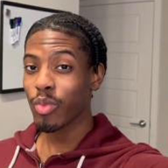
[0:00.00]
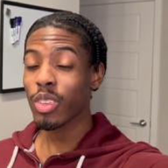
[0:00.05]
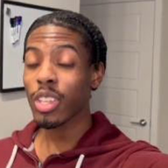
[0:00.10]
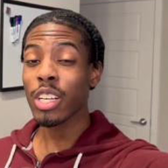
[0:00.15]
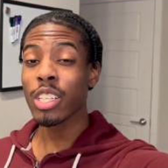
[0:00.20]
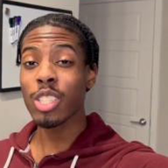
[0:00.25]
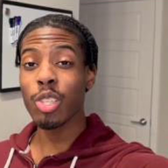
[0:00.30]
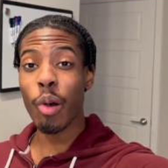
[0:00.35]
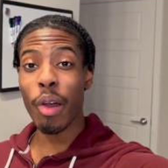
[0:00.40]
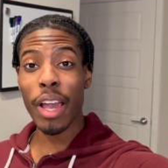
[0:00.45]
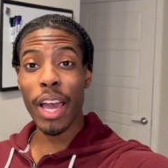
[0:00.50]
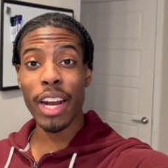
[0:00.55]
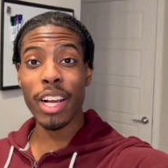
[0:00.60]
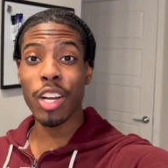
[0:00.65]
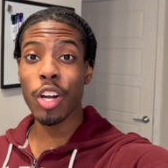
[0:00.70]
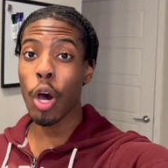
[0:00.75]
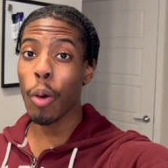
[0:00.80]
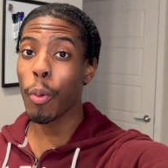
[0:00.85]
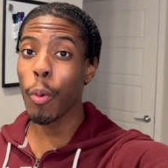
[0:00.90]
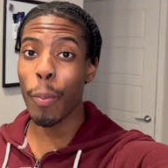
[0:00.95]
so I got a
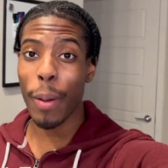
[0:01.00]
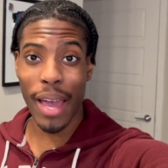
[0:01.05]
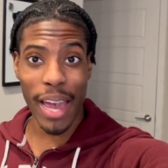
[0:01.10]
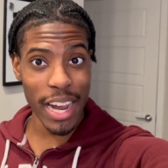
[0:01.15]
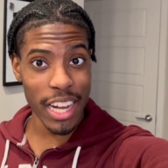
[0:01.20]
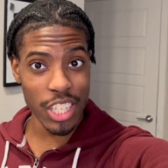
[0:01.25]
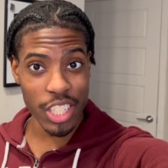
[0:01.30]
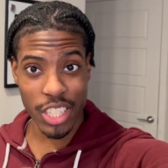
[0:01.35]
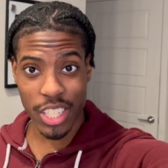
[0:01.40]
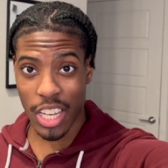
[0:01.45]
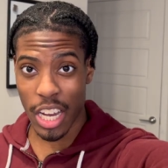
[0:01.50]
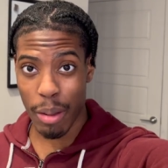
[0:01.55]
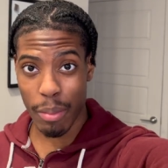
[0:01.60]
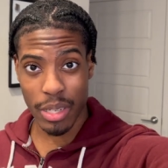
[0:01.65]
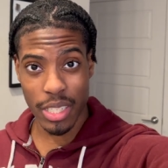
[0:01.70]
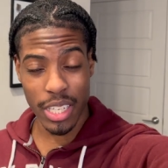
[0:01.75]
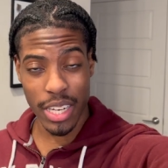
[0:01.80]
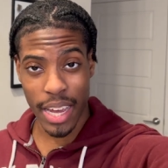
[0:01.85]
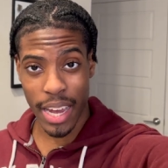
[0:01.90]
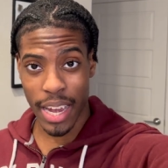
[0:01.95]
couple packages coming
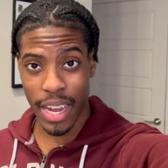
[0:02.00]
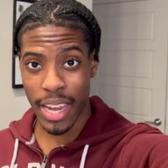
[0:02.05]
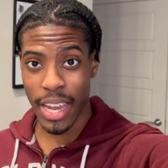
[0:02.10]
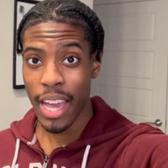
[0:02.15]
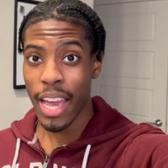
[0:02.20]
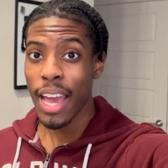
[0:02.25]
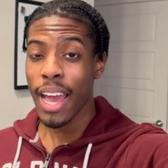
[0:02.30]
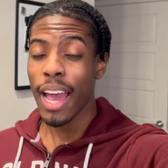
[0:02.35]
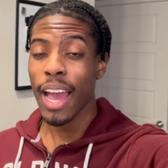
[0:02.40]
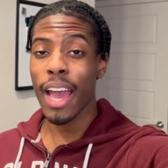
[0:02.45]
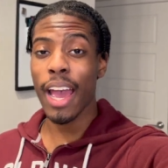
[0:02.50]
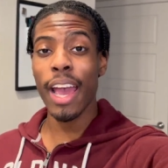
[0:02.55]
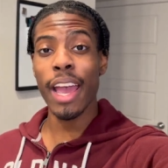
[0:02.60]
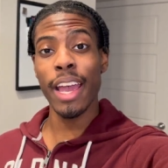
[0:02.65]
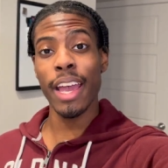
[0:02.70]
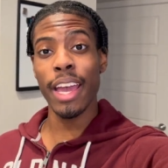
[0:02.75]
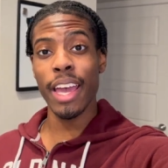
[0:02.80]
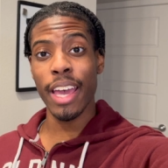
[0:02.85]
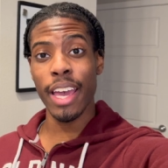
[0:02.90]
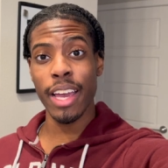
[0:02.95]
today.
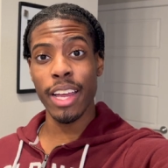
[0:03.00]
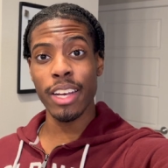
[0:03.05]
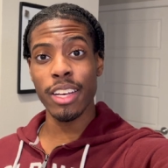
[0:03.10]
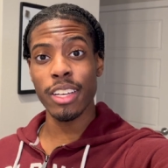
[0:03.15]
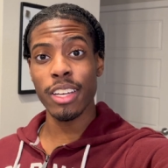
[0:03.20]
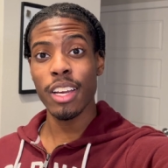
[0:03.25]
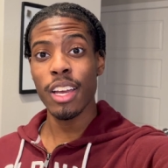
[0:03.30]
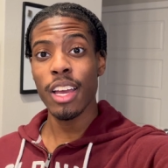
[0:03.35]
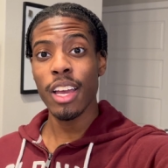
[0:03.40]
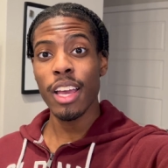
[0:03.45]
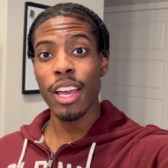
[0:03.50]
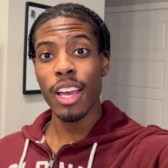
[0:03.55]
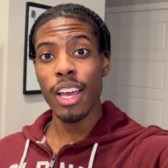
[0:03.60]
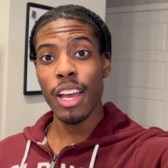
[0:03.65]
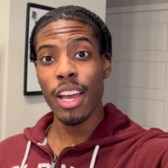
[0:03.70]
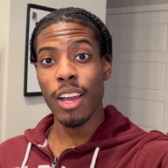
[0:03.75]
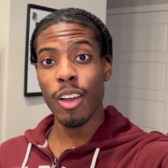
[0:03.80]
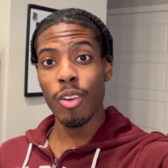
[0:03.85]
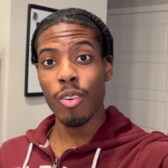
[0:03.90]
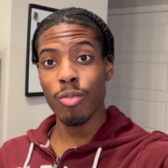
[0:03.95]
And
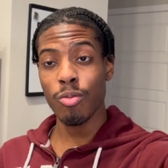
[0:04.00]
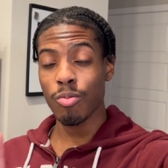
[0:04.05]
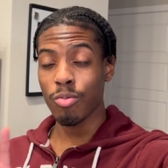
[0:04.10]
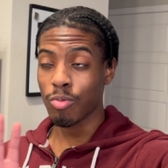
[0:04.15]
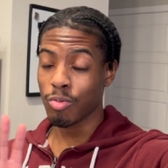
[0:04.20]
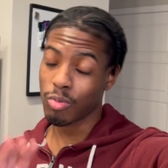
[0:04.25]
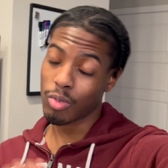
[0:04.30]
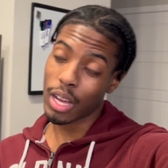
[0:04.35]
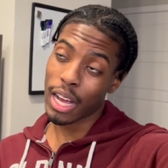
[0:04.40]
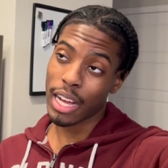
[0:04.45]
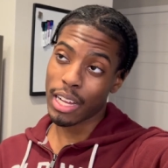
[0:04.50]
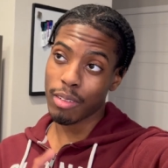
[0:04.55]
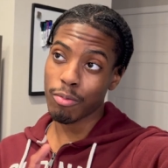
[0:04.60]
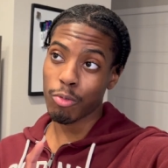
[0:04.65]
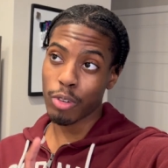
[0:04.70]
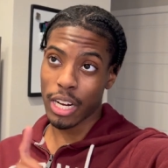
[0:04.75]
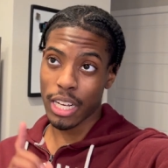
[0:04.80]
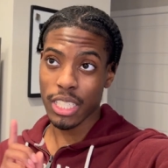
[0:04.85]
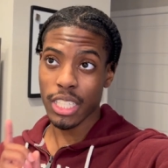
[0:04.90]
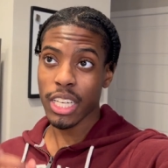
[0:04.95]
I,
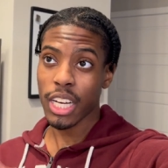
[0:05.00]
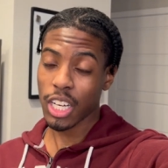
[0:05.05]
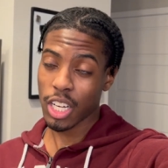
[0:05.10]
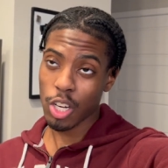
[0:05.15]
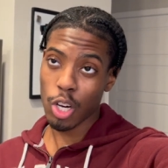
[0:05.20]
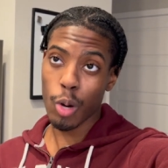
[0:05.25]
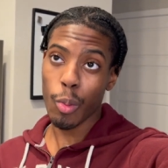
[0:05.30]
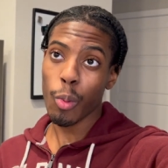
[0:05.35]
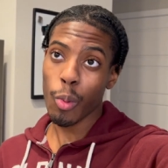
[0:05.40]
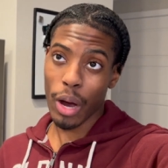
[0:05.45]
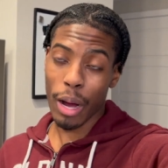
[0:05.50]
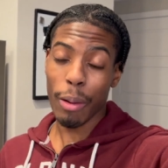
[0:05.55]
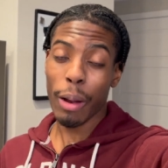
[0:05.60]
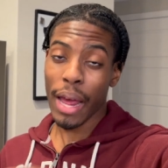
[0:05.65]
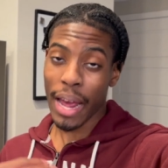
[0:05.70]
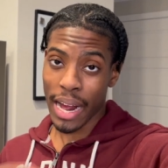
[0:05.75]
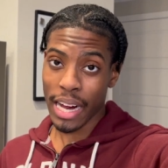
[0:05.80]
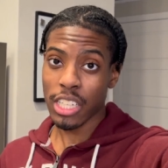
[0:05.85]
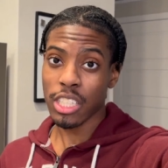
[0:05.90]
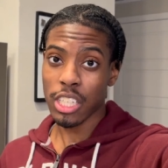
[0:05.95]
when I say a couple, I
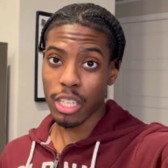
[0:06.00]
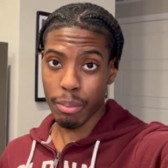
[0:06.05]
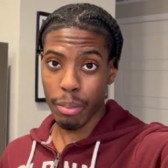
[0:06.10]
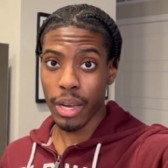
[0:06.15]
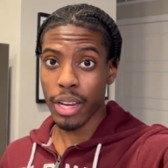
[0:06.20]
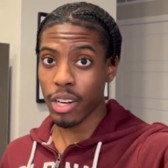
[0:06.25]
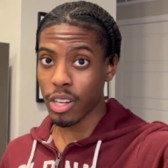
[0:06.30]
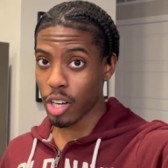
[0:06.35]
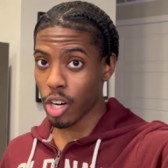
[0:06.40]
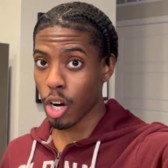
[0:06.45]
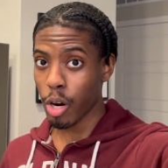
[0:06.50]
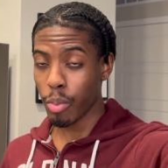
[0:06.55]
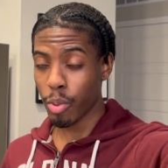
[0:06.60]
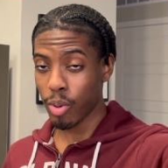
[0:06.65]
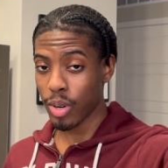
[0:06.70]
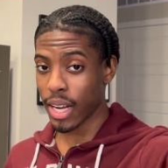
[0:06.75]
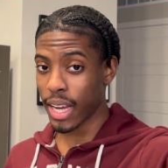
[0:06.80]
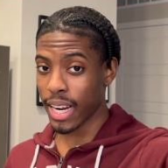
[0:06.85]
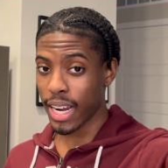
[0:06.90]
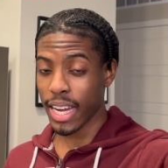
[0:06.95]
actually mean a couple.
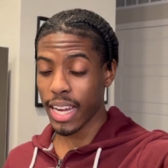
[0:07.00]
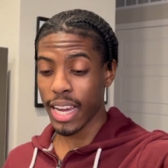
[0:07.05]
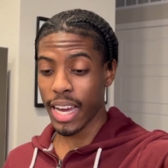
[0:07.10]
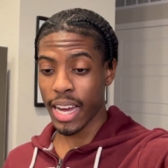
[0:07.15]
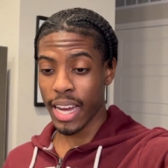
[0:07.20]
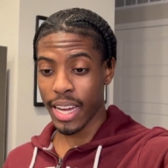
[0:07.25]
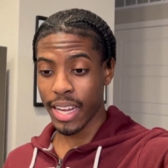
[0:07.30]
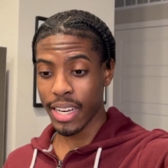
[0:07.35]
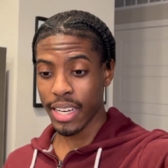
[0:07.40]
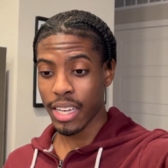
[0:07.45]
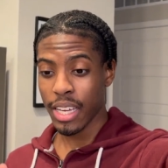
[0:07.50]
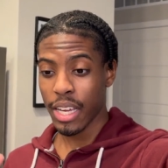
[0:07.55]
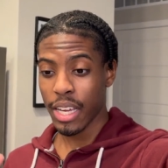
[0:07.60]
Like I got